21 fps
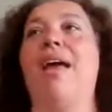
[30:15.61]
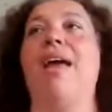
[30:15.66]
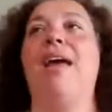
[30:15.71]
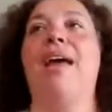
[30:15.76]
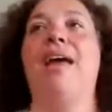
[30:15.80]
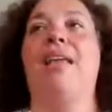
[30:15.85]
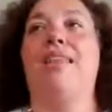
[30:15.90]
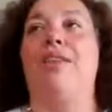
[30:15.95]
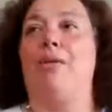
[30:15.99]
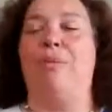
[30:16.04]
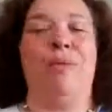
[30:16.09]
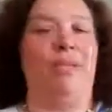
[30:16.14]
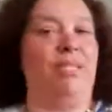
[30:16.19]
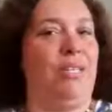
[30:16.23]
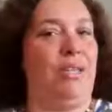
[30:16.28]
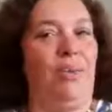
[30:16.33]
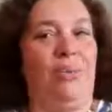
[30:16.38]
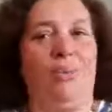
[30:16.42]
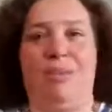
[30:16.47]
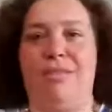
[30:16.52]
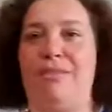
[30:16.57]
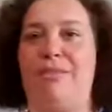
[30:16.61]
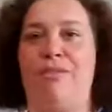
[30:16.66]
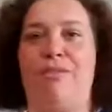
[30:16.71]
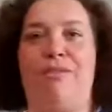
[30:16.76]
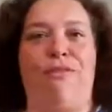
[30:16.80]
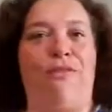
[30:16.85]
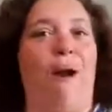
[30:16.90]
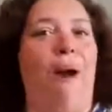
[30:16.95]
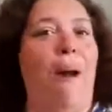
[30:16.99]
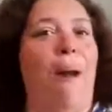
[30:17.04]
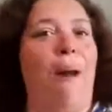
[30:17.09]
Their music was
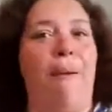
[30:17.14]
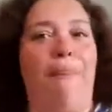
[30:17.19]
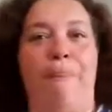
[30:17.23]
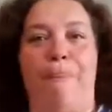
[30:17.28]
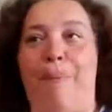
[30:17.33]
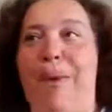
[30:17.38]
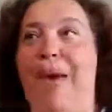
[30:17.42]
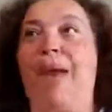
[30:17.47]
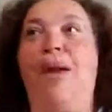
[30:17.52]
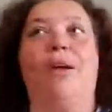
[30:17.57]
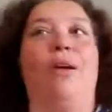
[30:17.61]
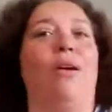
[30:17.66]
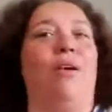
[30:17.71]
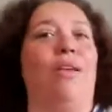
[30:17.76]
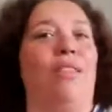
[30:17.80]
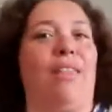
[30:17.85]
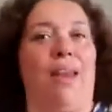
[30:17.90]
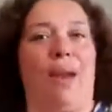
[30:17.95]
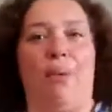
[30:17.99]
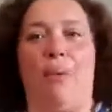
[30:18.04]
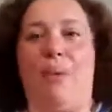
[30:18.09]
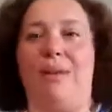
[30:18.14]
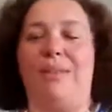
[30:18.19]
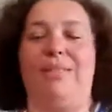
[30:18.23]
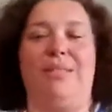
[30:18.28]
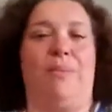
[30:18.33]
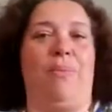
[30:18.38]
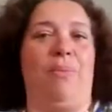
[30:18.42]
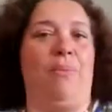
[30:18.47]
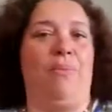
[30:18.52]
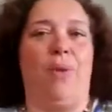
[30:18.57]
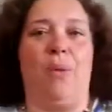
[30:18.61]
far better than it was
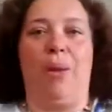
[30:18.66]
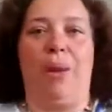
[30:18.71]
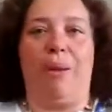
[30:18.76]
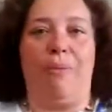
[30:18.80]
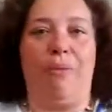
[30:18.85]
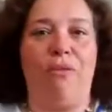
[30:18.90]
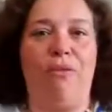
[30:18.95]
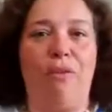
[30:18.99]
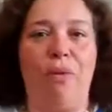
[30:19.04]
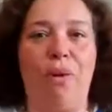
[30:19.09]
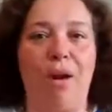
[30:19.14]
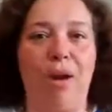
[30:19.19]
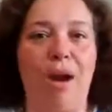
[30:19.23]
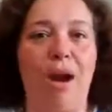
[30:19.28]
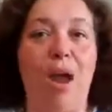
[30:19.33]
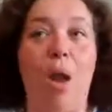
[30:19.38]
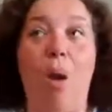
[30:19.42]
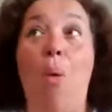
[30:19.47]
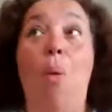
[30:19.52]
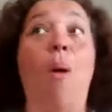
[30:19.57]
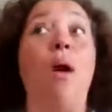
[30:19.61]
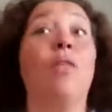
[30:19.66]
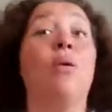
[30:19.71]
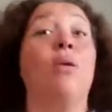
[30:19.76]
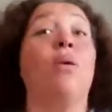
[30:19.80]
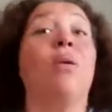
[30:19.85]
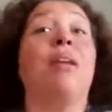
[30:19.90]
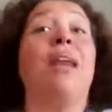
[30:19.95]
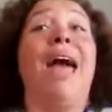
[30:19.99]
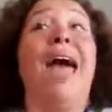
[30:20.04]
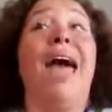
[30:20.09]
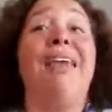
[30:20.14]
the week before, whether
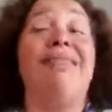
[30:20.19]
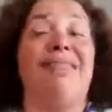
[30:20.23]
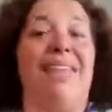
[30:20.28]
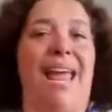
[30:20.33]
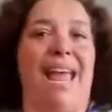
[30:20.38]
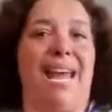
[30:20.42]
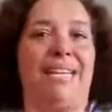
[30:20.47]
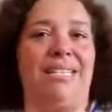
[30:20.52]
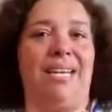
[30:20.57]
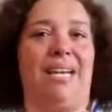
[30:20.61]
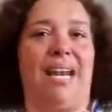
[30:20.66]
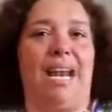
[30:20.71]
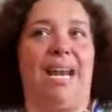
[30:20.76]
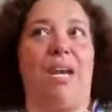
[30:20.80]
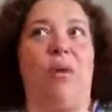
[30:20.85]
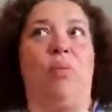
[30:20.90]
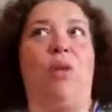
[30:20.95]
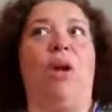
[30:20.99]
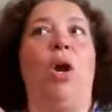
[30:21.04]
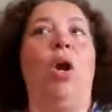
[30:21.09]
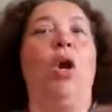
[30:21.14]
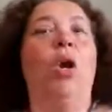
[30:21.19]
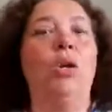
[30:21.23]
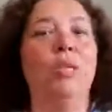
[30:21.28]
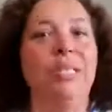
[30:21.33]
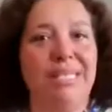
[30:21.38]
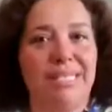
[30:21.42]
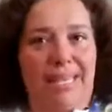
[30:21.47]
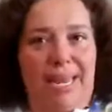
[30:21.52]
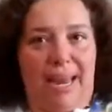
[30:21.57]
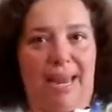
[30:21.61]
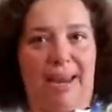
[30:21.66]
or not they had done any
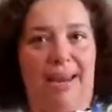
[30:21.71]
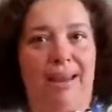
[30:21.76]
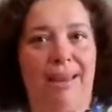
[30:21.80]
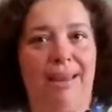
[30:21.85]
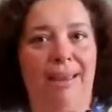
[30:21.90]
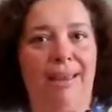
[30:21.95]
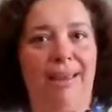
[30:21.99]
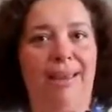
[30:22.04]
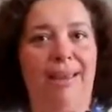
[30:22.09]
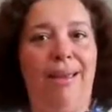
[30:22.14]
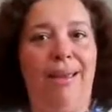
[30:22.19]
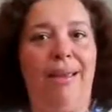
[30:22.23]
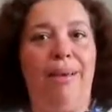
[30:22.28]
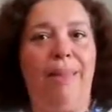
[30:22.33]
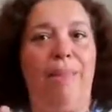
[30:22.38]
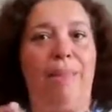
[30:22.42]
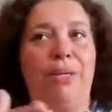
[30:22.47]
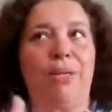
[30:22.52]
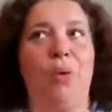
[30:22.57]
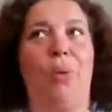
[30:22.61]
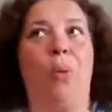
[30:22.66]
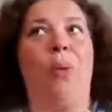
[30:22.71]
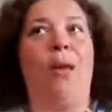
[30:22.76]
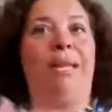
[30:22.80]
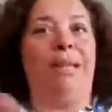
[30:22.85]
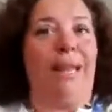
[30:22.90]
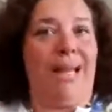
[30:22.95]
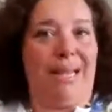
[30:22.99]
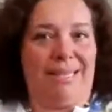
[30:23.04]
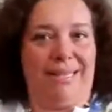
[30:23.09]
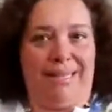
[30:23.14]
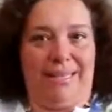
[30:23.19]
rehearsing between
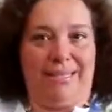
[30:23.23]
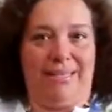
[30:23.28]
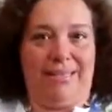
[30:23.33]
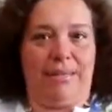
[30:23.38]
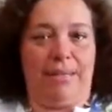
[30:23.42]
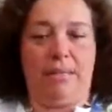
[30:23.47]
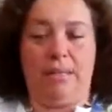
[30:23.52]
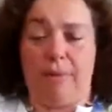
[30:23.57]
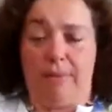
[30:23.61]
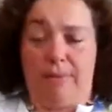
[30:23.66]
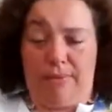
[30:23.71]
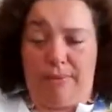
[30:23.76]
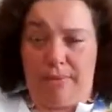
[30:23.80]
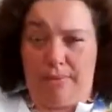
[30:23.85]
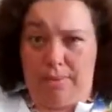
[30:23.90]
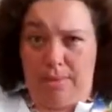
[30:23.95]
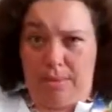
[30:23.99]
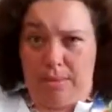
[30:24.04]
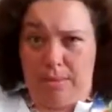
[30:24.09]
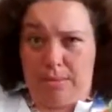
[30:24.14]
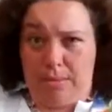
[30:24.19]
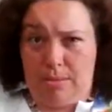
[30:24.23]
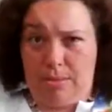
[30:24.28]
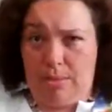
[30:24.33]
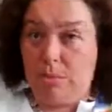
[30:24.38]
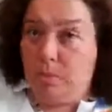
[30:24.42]
lessons. And some of them didn't.